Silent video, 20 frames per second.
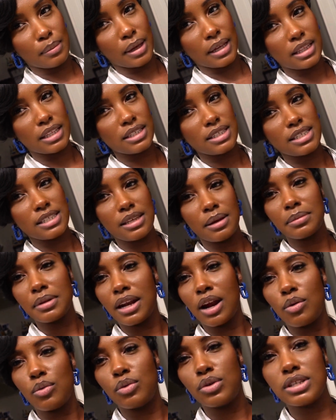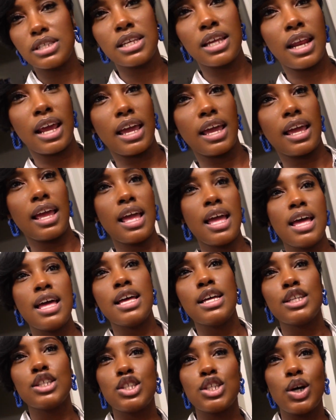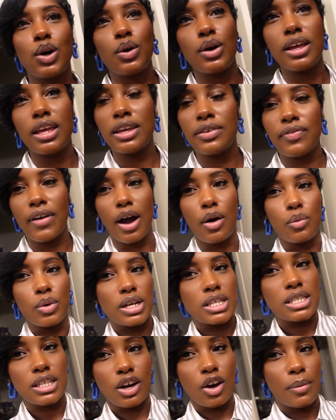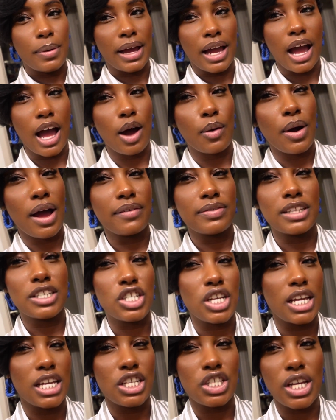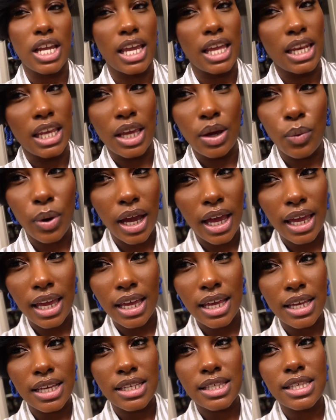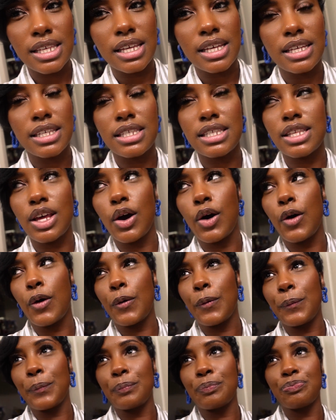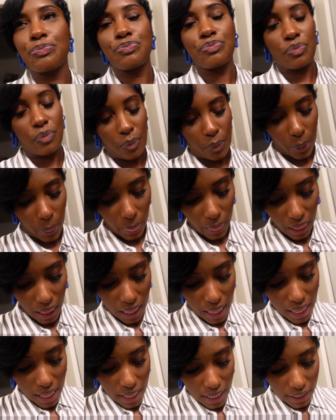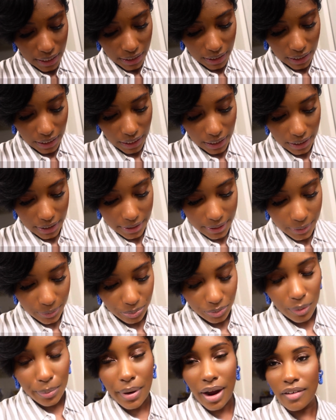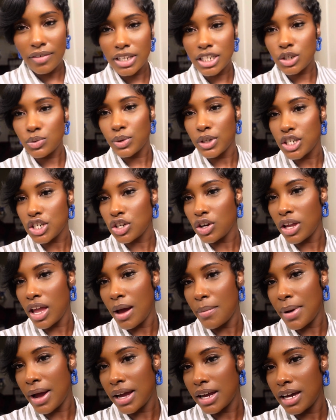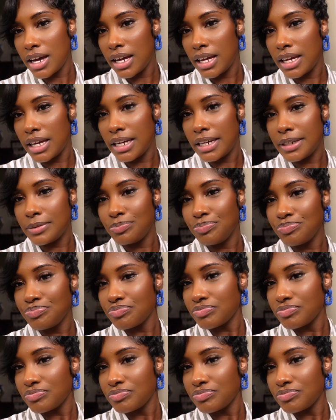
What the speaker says: Like, this is something I wore today. So if I was to go back out, I would have to change anyways. So yeah, but I really just want to show y'all my cut.